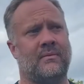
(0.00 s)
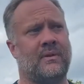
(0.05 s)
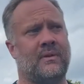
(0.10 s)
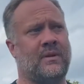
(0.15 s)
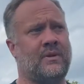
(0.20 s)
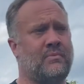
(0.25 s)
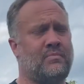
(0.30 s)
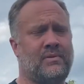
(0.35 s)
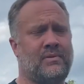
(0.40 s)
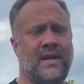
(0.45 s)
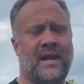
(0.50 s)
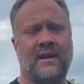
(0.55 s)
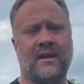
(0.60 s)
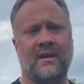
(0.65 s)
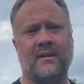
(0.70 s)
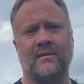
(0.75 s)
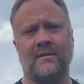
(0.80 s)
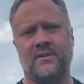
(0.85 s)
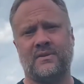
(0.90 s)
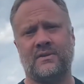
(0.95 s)
in your
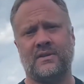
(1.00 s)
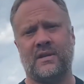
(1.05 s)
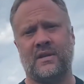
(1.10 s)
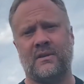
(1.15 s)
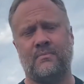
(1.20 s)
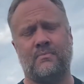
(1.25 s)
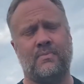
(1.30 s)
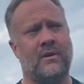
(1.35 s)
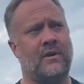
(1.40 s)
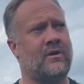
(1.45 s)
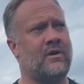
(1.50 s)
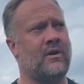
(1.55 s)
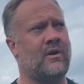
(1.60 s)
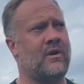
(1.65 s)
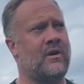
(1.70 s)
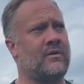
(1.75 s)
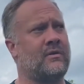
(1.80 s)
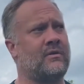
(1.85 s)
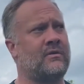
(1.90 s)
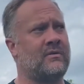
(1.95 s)
planning. It's going to depend
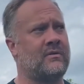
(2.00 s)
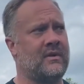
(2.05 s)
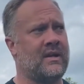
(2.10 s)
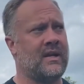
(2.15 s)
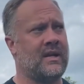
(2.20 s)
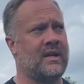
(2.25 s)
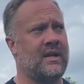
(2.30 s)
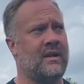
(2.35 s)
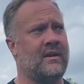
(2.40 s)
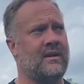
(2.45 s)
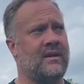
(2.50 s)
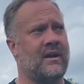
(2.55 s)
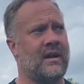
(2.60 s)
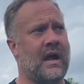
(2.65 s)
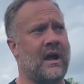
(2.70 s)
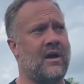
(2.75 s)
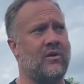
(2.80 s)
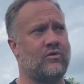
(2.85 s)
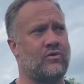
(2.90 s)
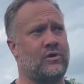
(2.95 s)
on, again,
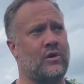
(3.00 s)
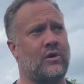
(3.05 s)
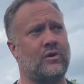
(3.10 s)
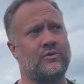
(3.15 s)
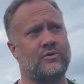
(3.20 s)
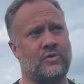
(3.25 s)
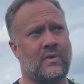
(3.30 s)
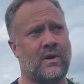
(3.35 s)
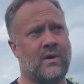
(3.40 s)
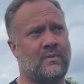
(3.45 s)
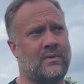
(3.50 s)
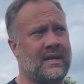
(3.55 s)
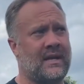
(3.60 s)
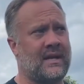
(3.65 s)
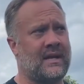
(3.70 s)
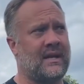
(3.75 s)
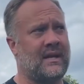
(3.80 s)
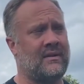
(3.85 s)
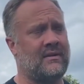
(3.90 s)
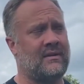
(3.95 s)
how close do I want to
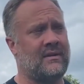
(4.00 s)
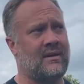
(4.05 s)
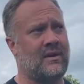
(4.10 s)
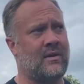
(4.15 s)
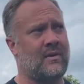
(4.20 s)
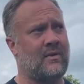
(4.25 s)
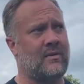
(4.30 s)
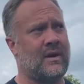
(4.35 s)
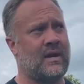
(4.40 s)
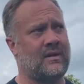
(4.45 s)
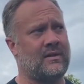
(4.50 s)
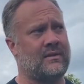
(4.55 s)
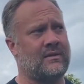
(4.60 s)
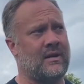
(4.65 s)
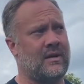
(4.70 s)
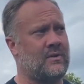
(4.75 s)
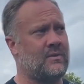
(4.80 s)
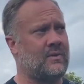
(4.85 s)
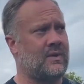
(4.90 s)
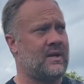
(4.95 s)
get? You know, I can
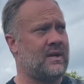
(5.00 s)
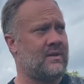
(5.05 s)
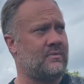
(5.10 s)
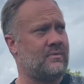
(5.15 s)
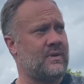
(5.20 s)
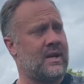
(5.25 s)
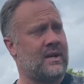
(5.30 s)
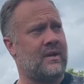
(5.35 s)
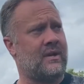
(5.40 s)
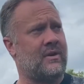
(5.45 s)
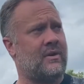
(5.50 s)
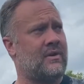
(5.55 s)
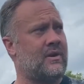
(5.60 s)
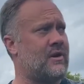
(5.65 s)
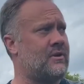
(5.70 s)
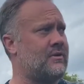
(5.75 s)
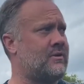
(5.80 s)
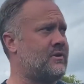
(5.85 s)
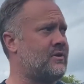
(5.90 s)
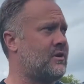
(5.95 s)
tell you again, right here at
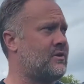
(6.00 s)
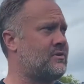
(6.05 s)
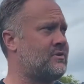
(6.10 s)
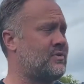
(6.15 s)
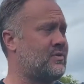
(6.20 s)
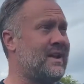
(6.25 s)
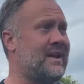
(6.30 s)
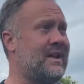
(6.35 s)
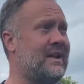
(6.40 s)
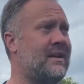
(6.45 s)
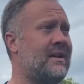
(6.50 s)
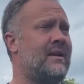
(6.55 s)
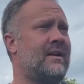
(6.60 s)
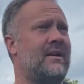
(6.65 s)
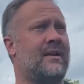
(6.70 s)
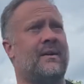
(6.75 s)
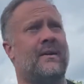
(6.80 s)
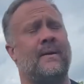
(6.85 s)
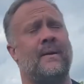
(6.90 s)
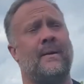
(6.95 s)
100 yards away
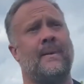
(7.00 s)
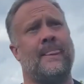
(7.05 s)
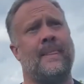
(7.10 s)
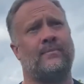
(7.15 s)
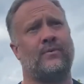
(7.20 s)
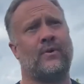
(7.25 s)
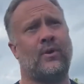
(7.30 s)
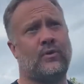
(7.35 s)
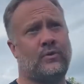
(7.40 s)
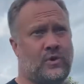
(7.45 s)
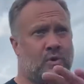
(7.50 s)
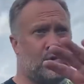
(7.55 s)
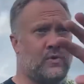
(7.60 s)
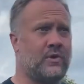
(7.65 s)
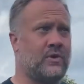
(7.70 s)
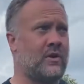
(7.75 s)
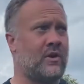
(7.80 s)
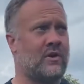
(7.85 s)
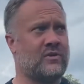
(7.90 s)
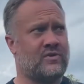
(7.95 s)
or
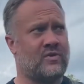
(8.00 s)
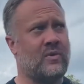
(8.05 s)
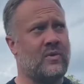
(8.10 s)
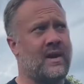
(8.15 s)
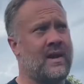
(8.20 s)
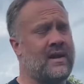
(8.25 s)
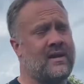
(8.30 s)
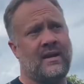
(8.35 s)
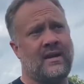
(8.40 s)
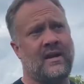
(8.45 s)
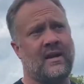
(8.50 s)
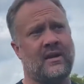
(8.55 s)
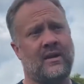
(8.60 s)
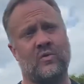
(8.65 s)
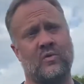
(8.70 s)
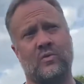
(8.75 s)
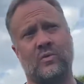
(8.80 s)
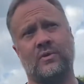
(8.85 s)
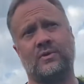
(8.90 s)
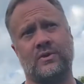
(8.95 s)
200 yards away in an end
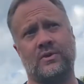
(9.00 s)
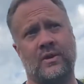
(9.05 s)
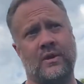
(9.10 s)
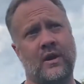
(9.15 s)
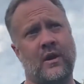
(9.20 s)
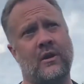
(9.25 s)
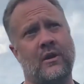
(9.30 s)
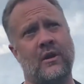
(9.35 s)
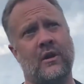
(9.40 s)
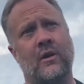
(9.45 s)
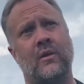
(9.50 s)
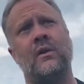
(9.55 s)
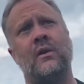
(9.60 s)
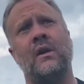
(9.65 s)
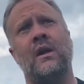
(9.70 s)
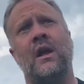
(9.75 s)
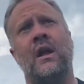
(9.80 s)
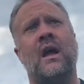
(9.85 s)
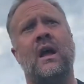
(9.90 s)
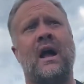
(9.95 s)
of the world scenario,
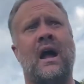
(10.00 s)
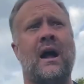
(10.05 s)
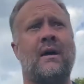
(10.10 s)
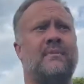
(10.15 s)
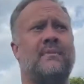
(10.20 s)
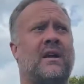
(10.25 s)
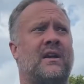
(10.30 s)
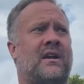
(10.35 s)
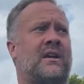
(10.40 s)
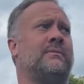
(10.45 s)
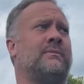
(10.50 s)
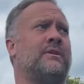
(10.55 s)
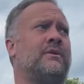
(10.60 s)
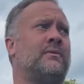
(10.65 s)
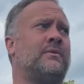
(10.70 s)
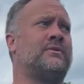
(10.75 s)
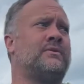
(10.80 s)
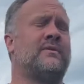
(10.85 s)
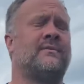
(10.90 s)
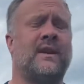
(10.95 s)
I'm not going to be
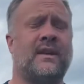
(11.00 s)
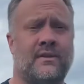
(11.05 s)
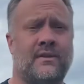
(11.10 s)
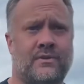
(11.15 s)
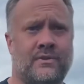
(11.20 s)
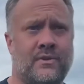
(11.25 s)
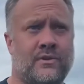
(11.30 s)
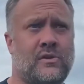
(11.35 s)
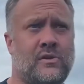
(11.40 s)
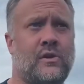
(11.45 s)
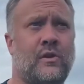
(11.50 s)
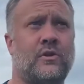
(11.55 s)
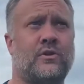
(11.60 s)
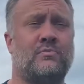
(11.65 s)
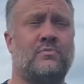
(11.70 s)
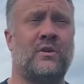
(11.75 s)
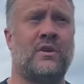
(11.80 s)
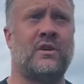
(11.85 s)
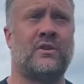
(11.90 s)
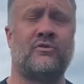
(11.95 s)
doing surveillance this
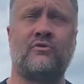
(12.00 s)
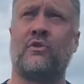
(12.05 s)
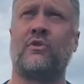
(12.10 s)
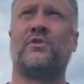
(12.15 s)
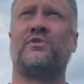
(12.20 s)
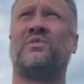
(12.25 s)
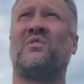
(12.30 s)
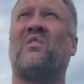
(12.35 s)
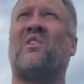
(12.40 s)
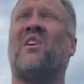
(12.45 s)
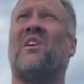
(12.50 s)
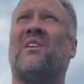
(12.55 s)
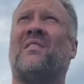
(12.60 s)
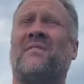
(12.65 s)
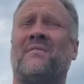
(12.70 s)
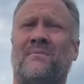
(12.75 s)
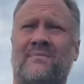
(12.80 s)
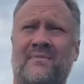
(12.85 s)
close, because first of all,